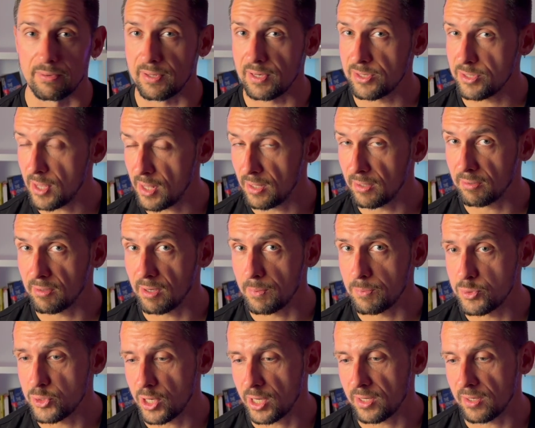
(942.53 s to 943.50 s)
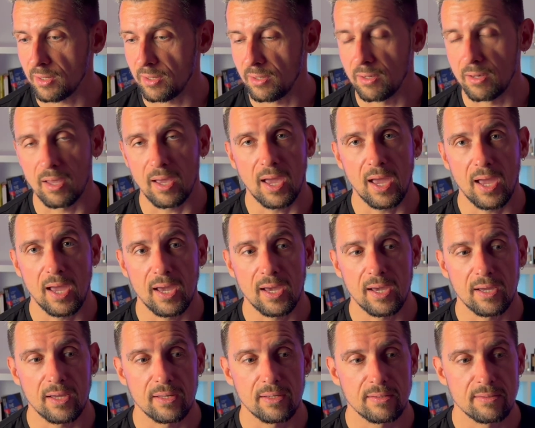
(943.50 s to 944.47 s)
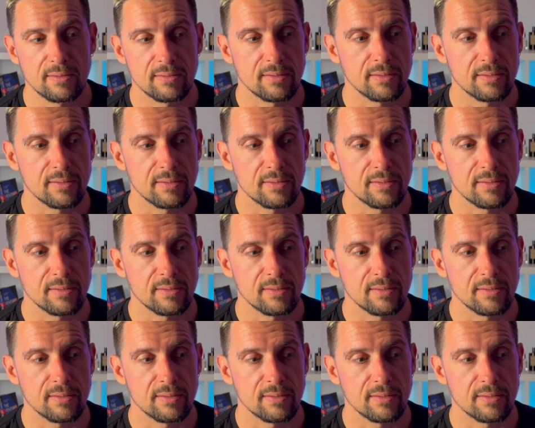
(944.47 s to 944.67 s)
the Telegram channel, and